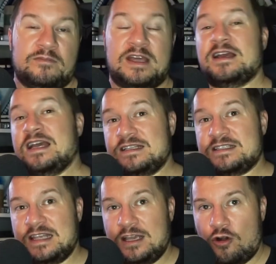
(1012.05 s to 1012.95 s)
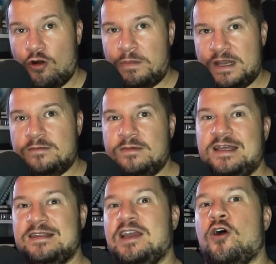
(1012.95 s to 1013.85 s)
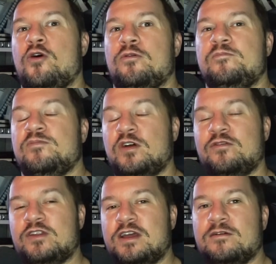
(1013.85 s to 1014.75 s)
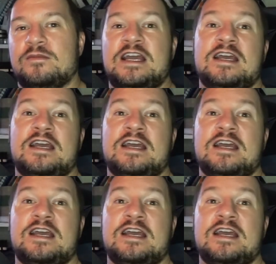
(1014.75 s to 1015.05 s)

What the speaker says: Hence the open in the O over there.